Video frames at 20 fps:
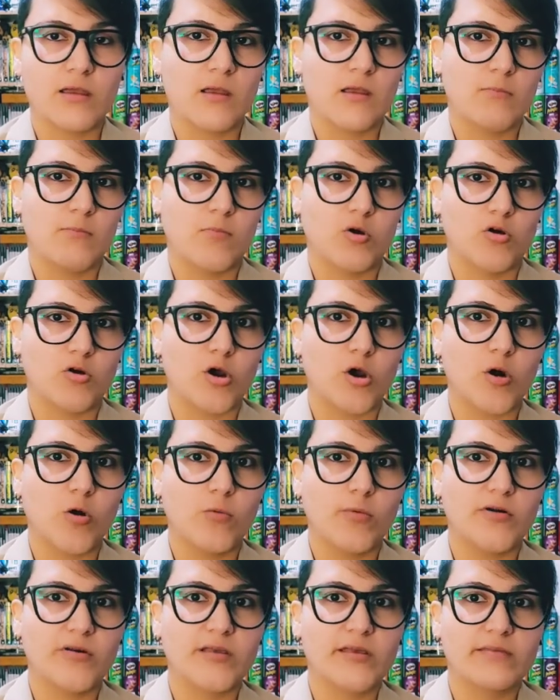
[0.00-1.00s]

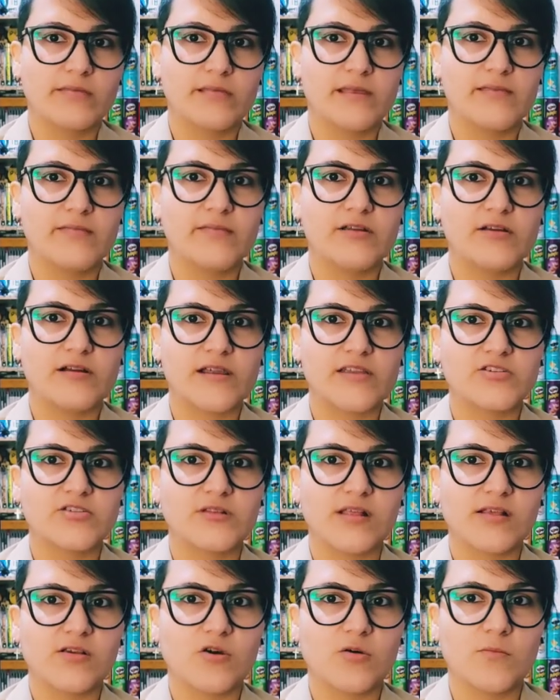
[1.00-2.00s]
Moreover, the
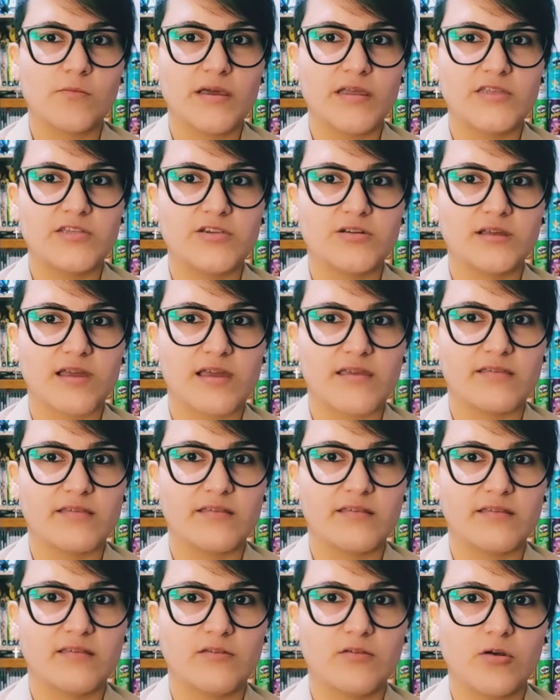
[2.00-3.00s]
International Convention
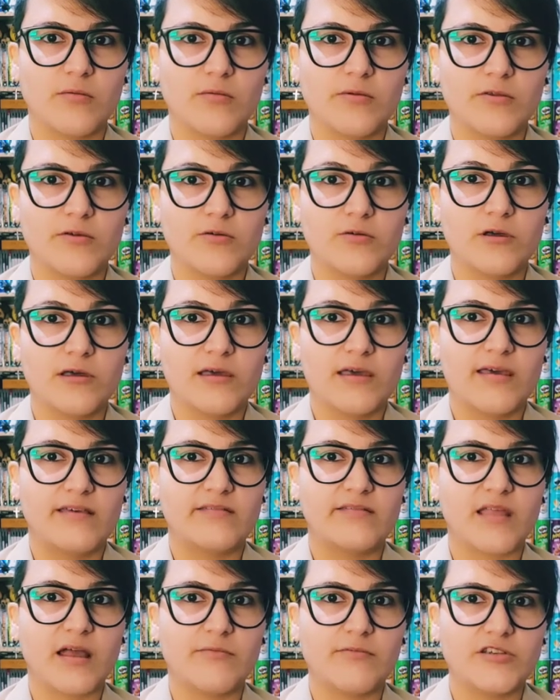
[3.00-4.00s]
HTCW
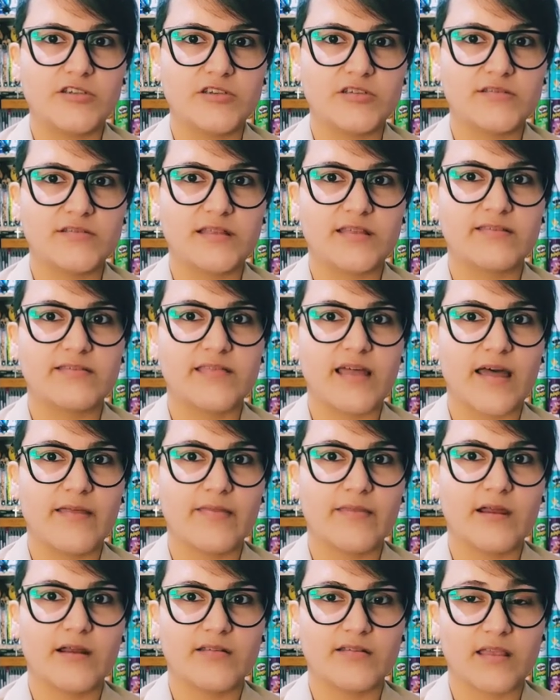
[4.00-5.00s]
establishes the
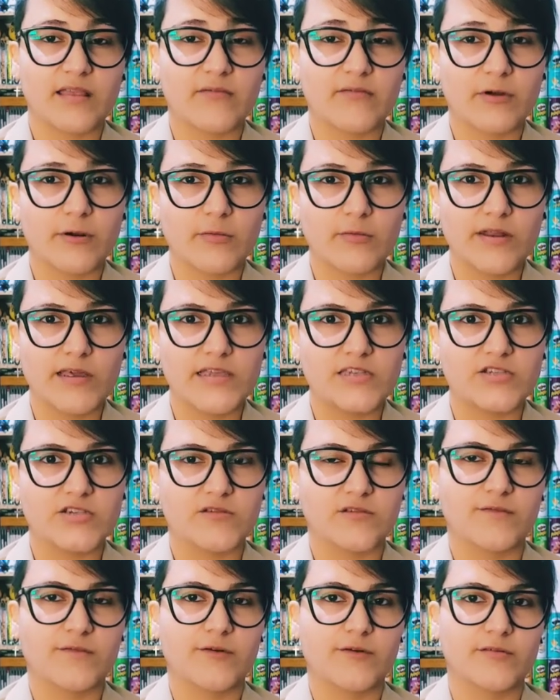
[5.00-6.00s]
standards and
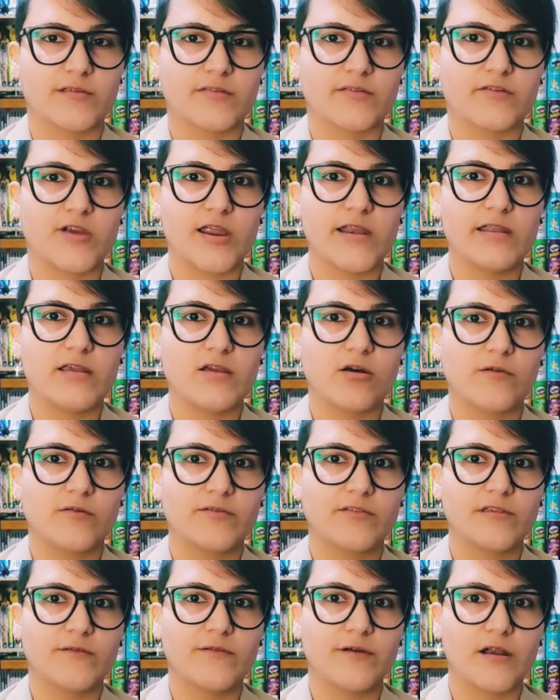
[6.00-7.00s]
regulations for the training of
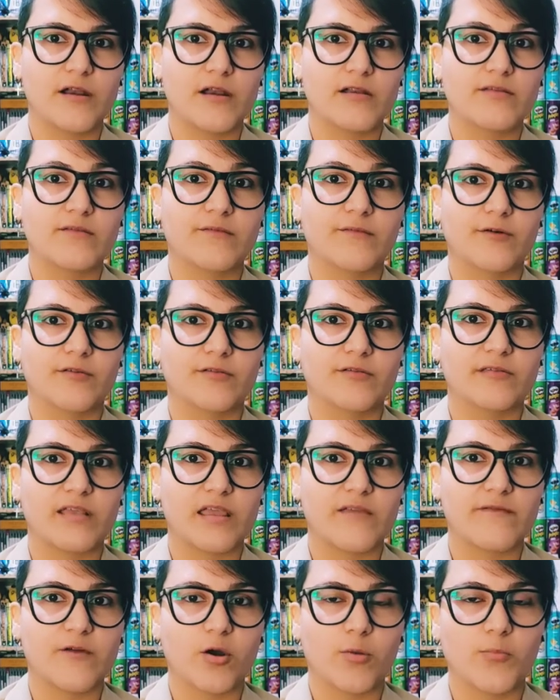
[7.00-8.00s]
seafarers for
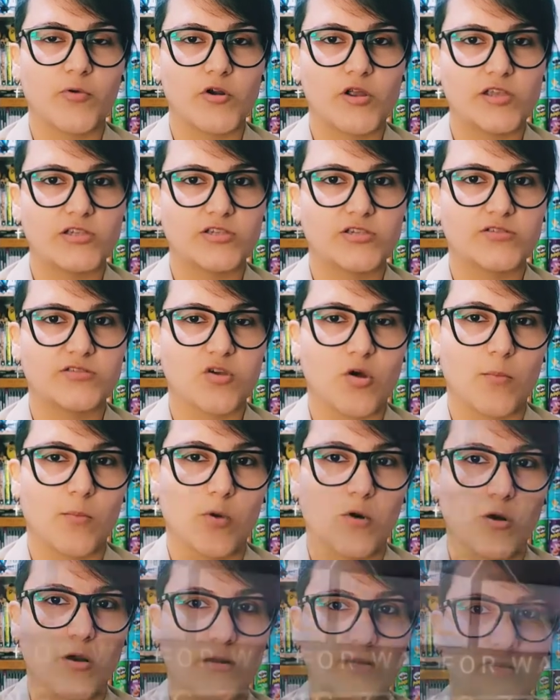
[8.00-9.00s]
safe operations on
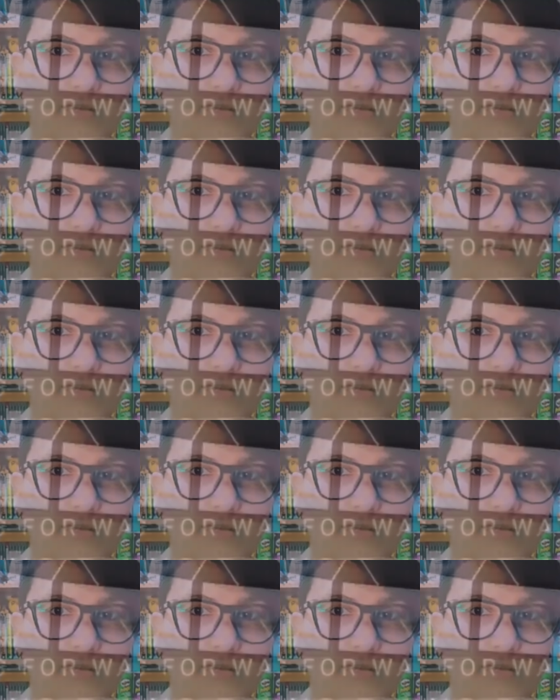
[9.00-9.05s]
board.